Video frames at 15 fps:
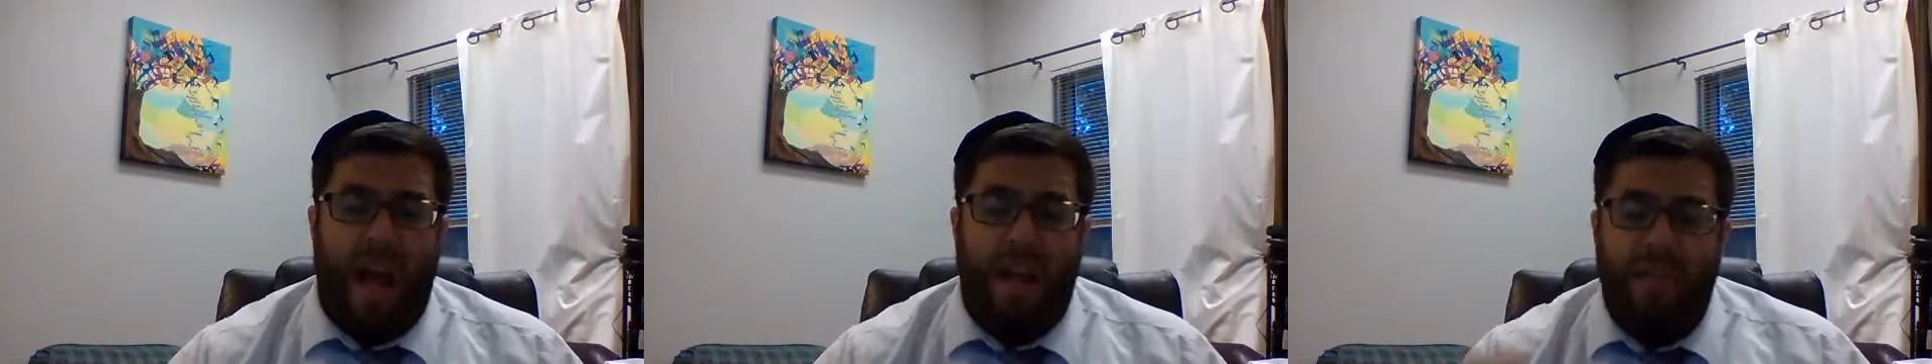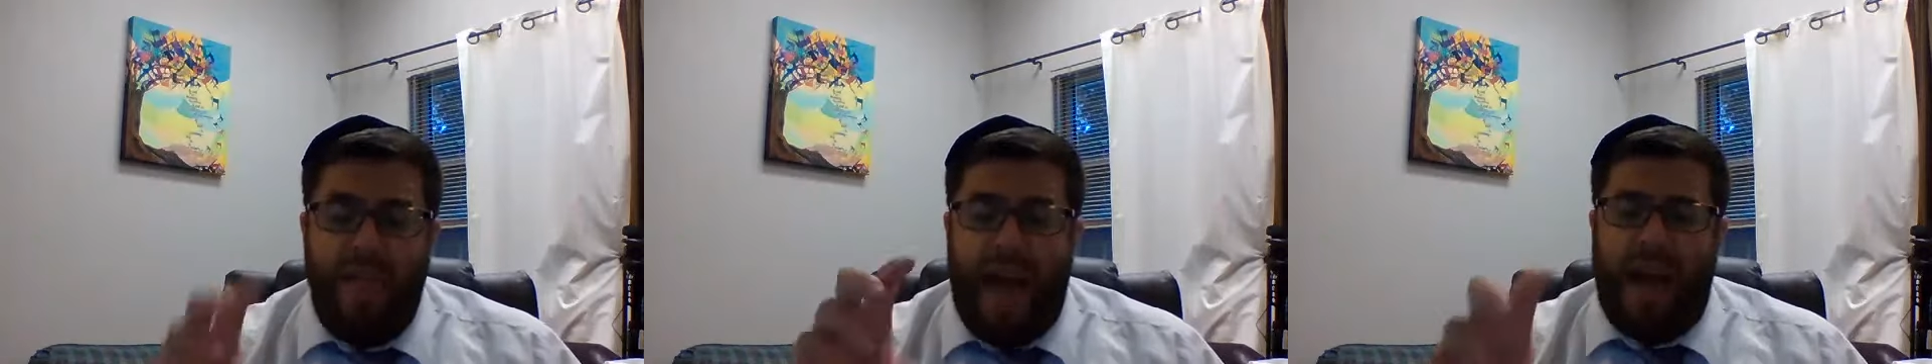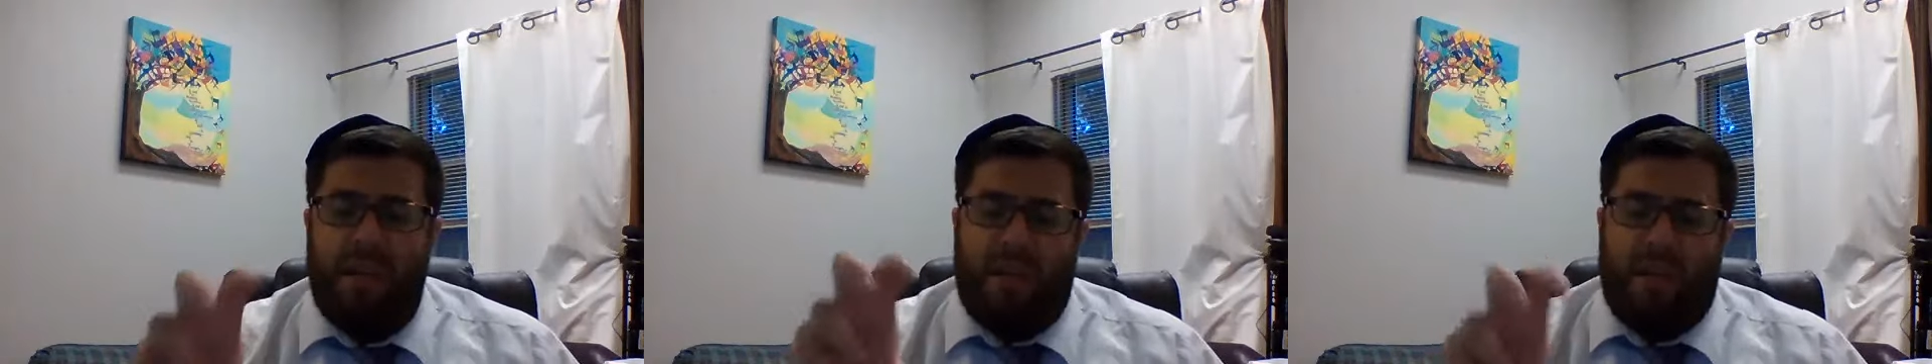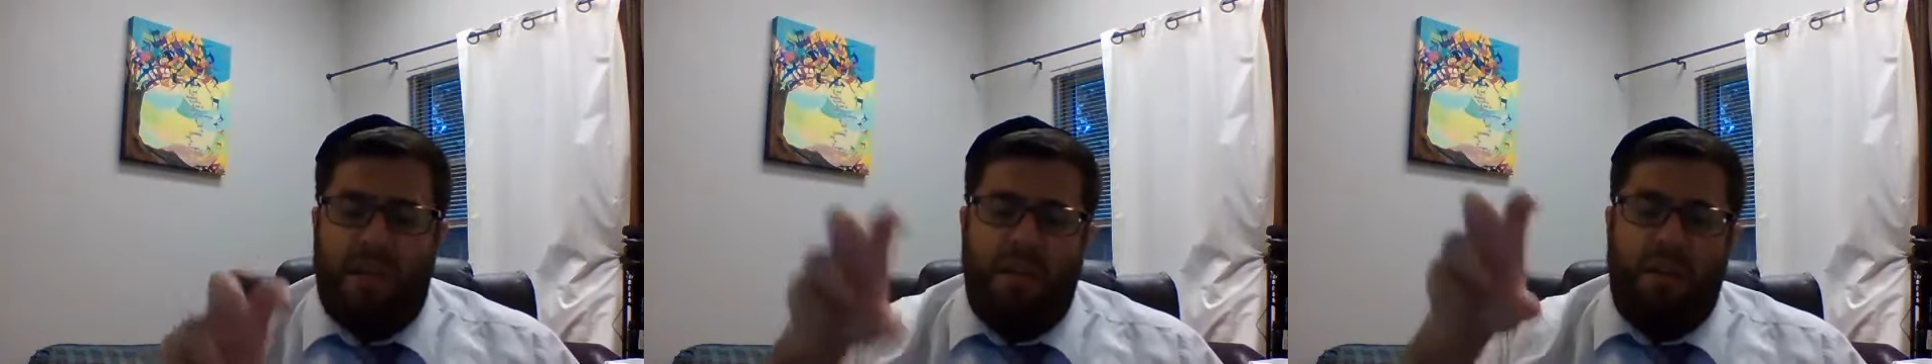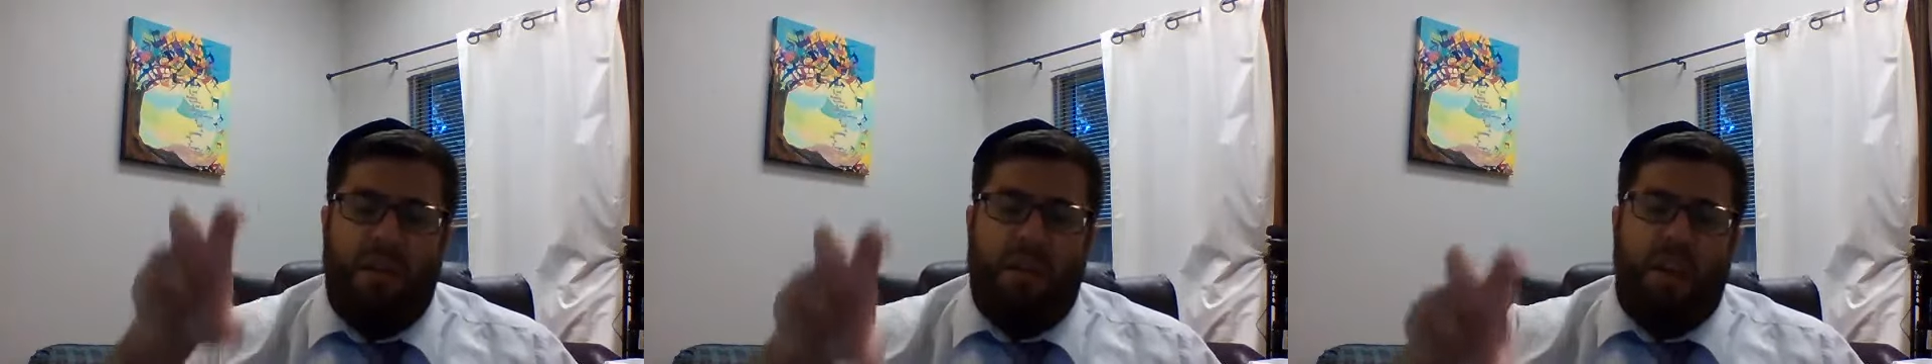and that
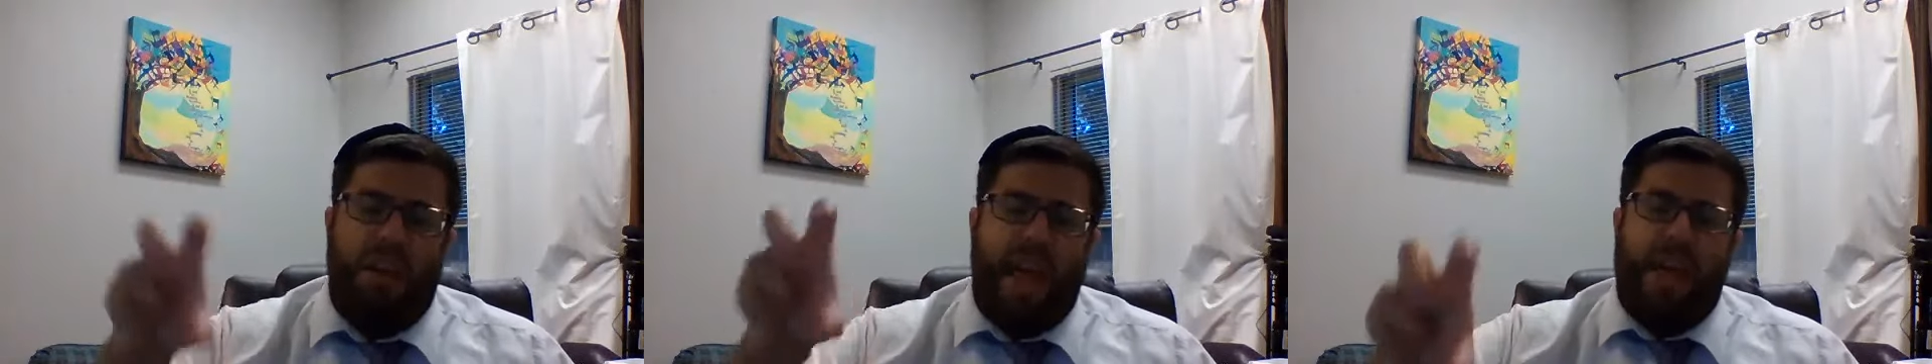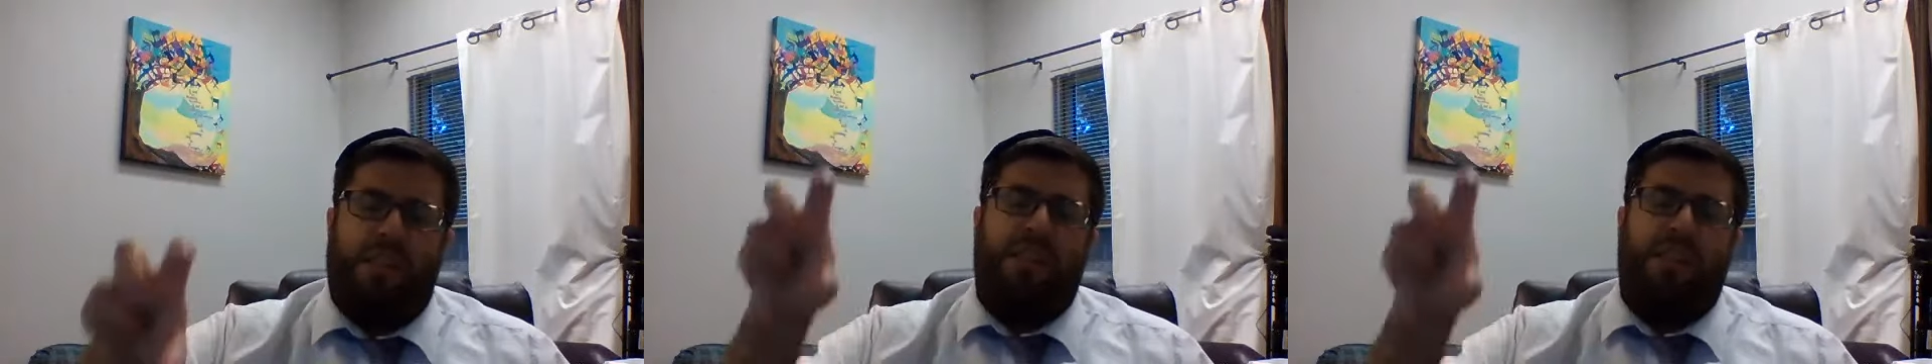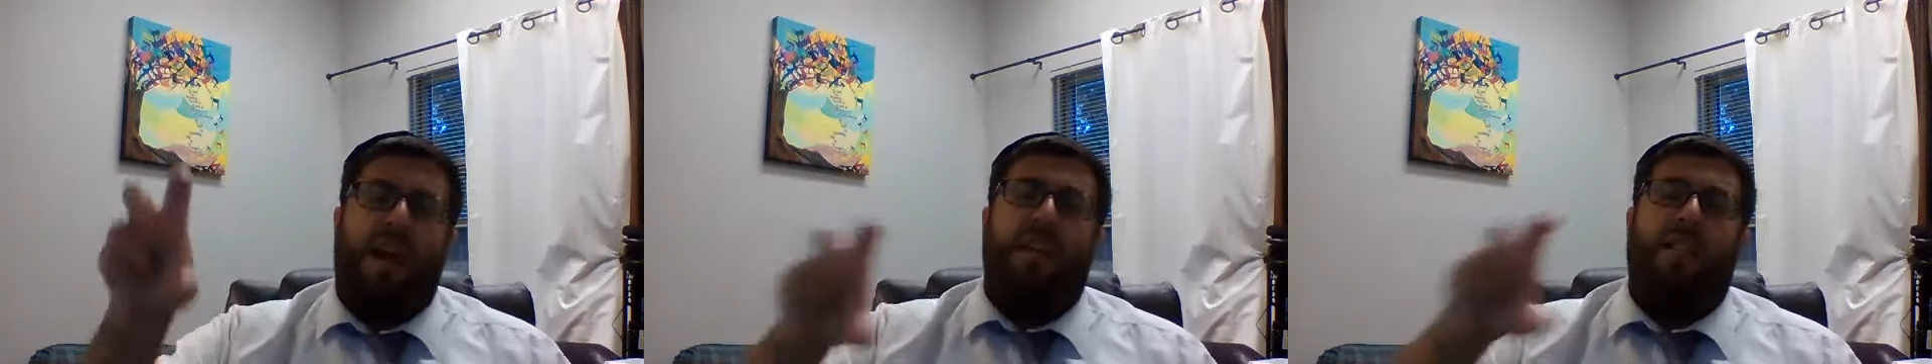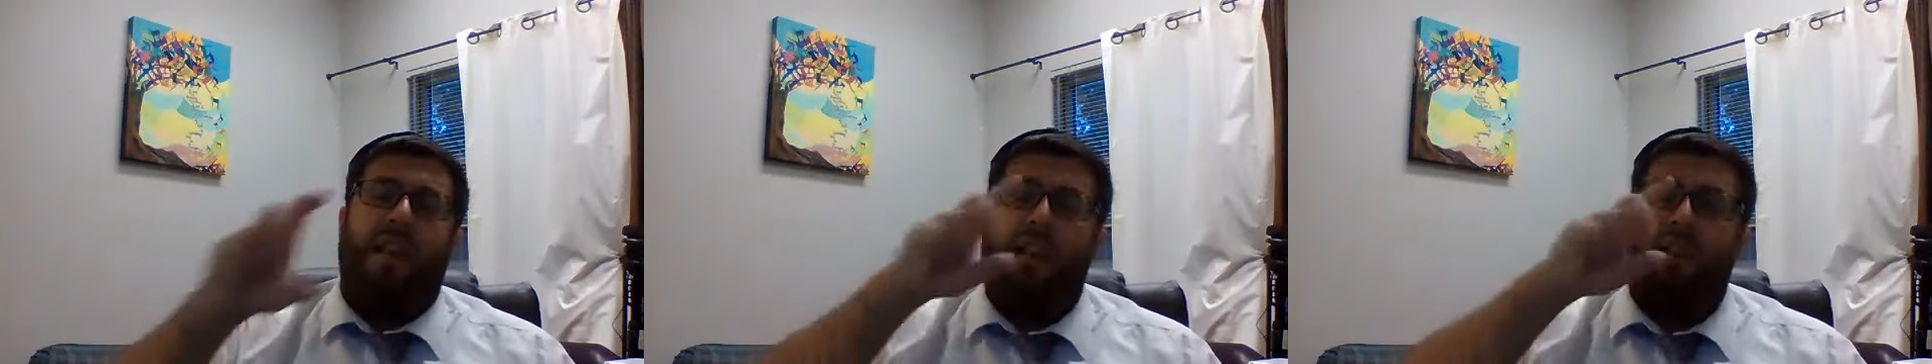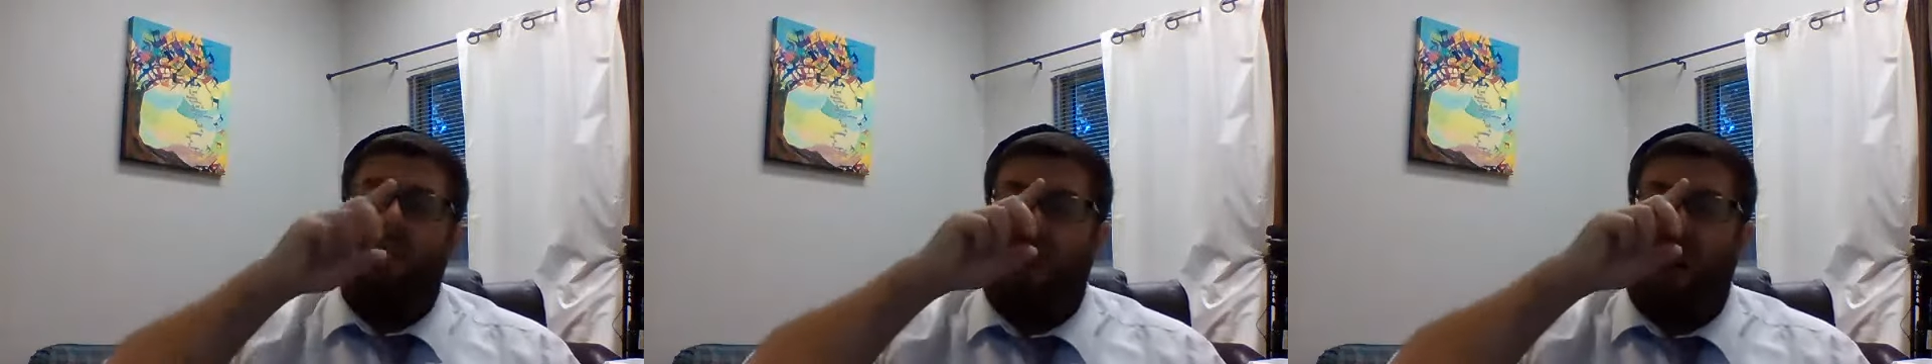the next nine days